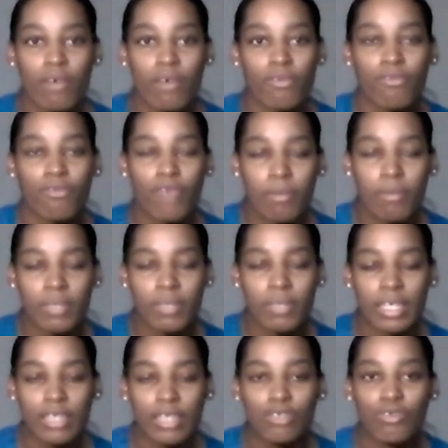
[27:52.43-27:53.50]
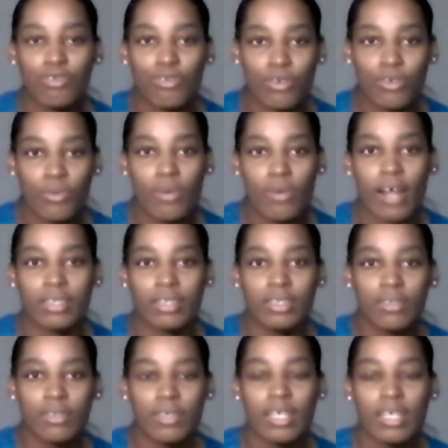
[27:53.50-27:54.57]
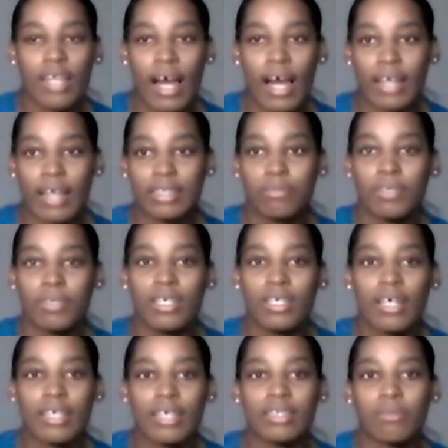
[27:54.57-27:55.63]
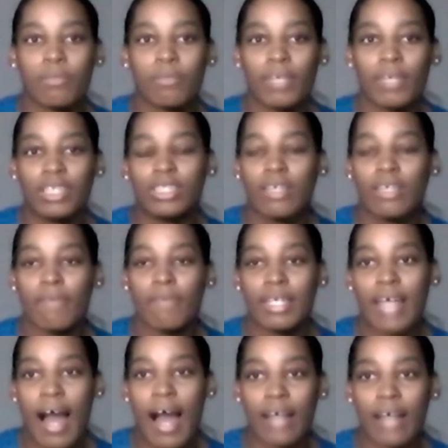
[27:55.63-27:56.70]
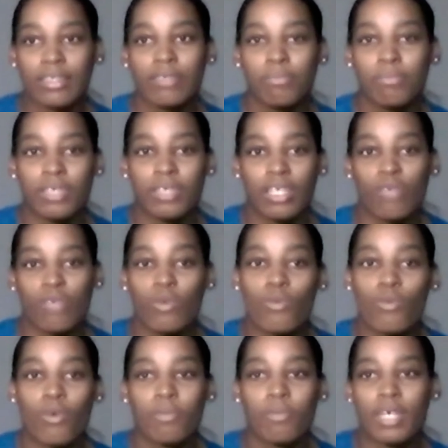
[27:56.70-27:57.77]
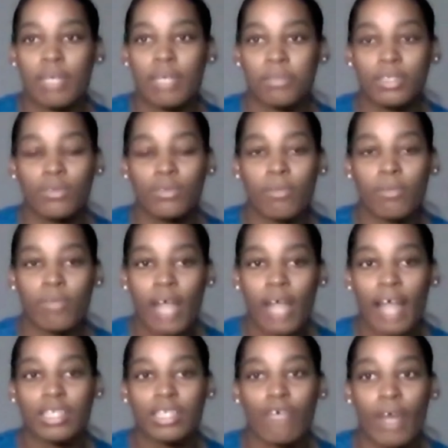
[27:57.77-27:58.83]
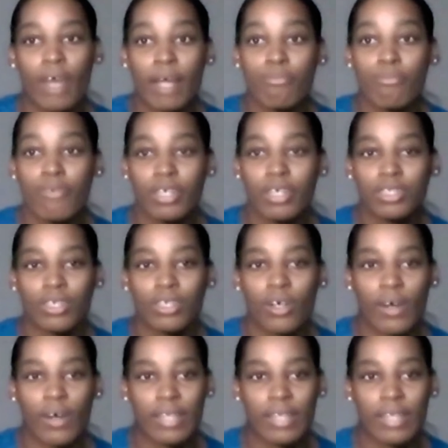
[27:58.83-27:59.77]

thrombolytics through arterial lines, because if the patient have any active bleeding, we won't be able to apply direct pressure on that